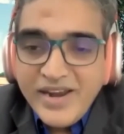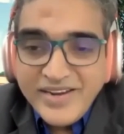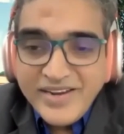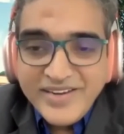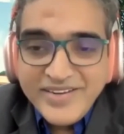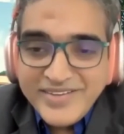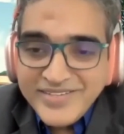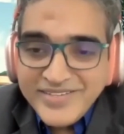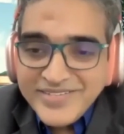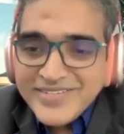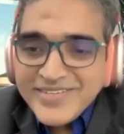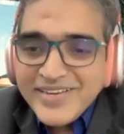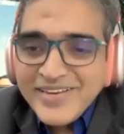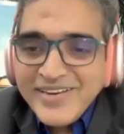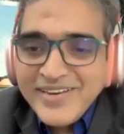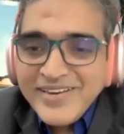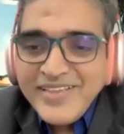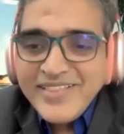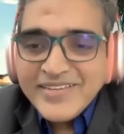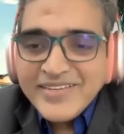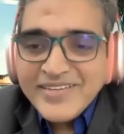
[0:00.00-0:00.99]
And
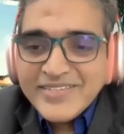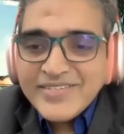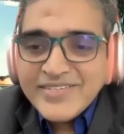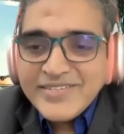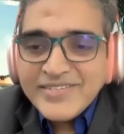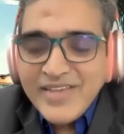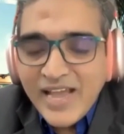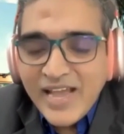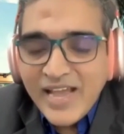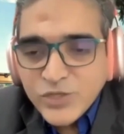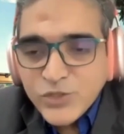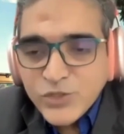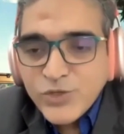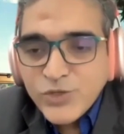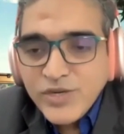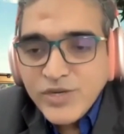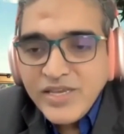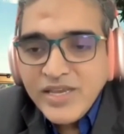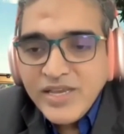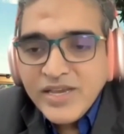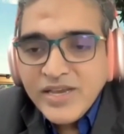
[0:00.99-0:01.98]
interestingly, this is
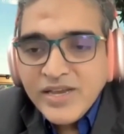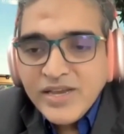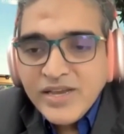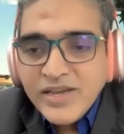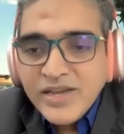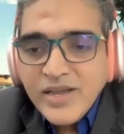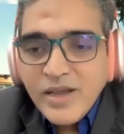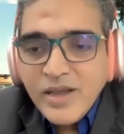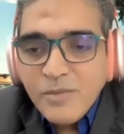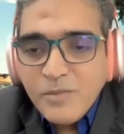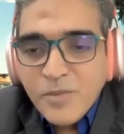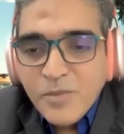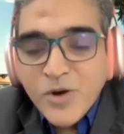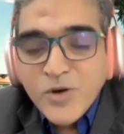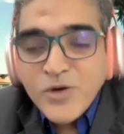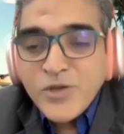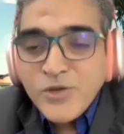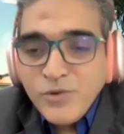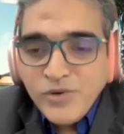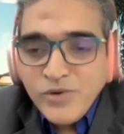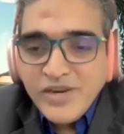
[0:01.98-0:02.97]
actually a
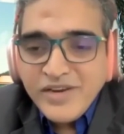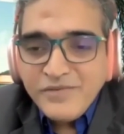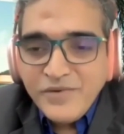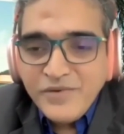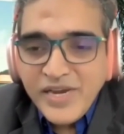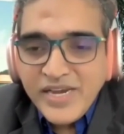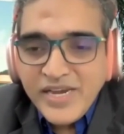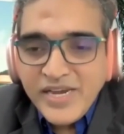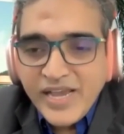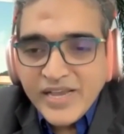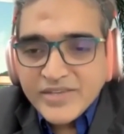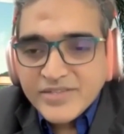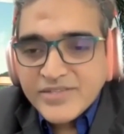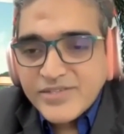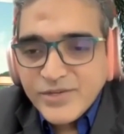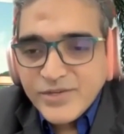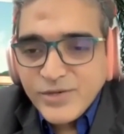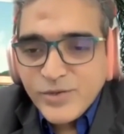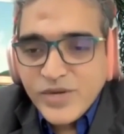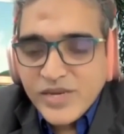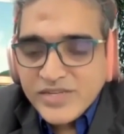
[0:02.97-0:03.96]
module in
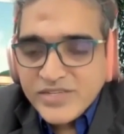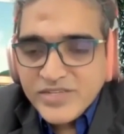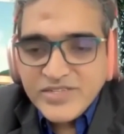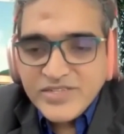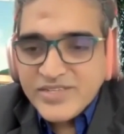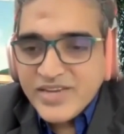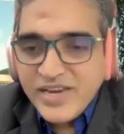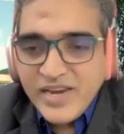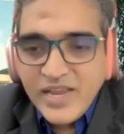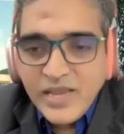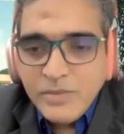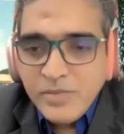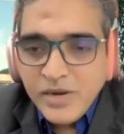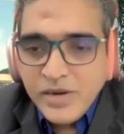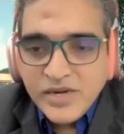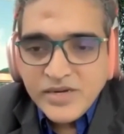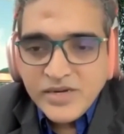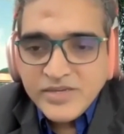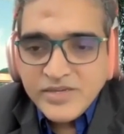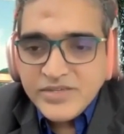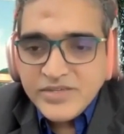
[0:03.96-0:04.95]
VTEX. You can just
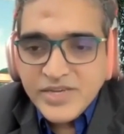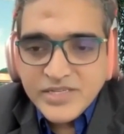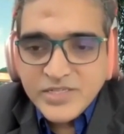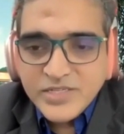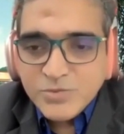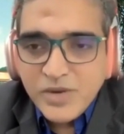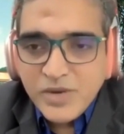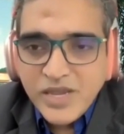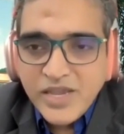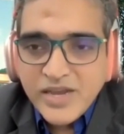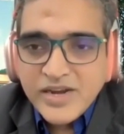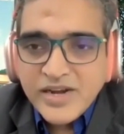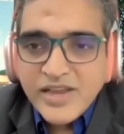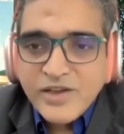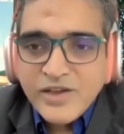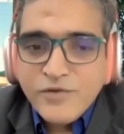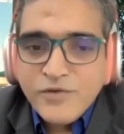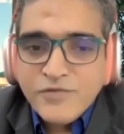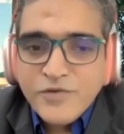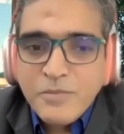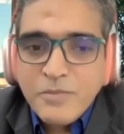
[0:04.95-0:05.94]
enable it just by a
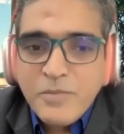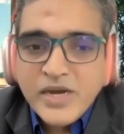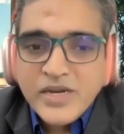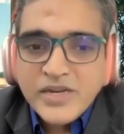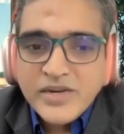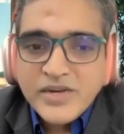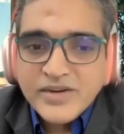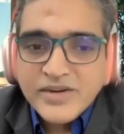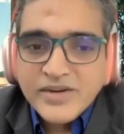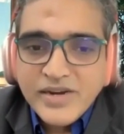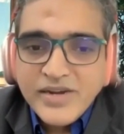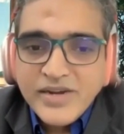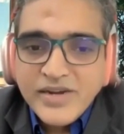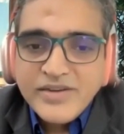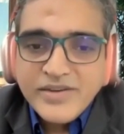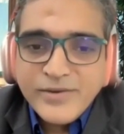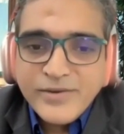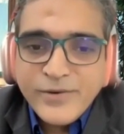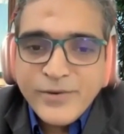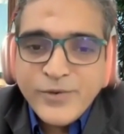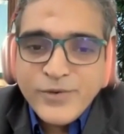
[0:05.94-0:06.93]
click of a button,
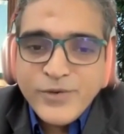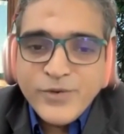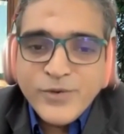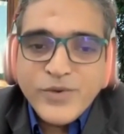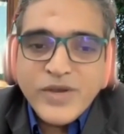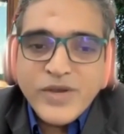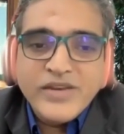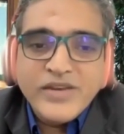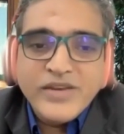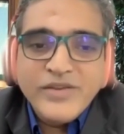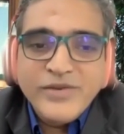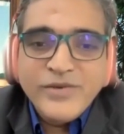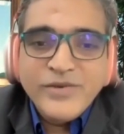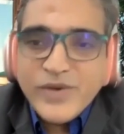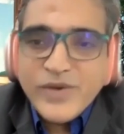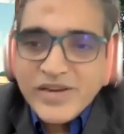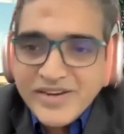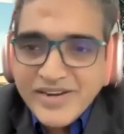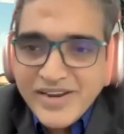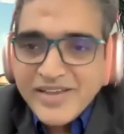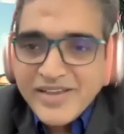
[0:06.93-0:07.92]
right? You
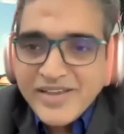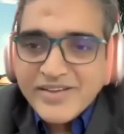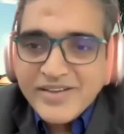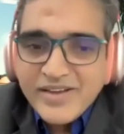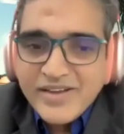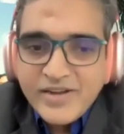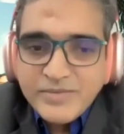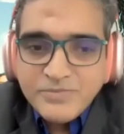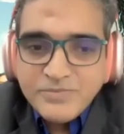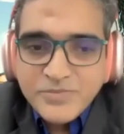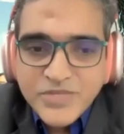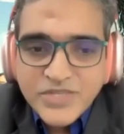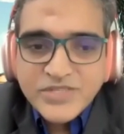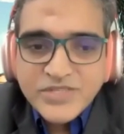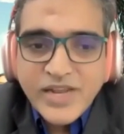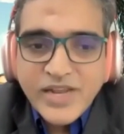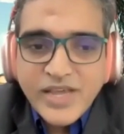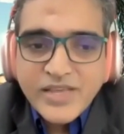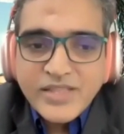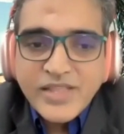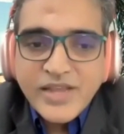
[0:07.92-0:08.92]
can like
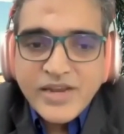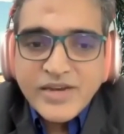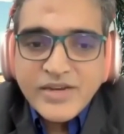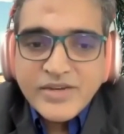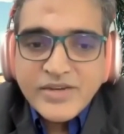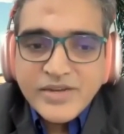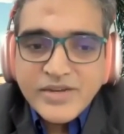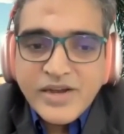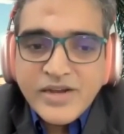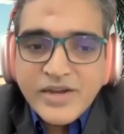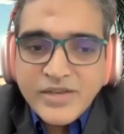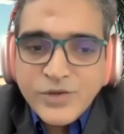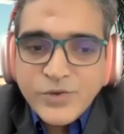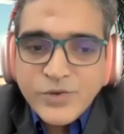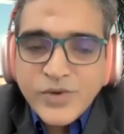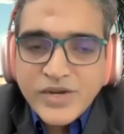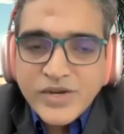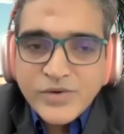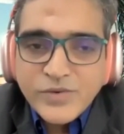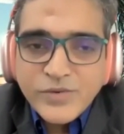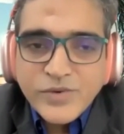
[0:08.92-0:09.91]
just like that
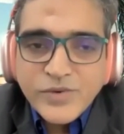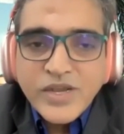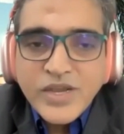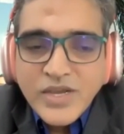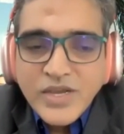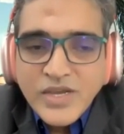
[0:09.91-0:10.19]
you can do.